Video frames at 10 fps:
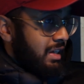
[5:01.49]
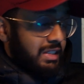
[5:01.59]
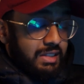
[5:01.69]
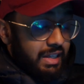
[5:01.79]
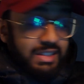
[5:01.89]

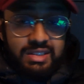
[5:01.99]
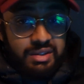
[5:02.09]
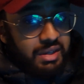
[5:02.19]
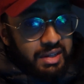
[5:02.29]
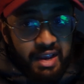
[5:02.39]
sixty,
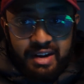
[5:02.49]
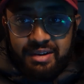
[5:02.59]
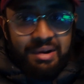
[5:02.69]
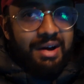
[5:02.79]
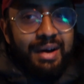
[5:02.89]
E
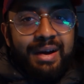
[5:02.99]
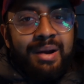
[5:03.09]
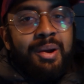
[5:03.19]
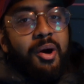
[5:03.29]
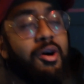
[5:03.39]

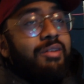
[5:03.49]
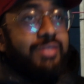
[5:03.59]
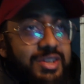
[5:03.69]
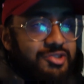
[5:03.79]
eighty-nine, all of this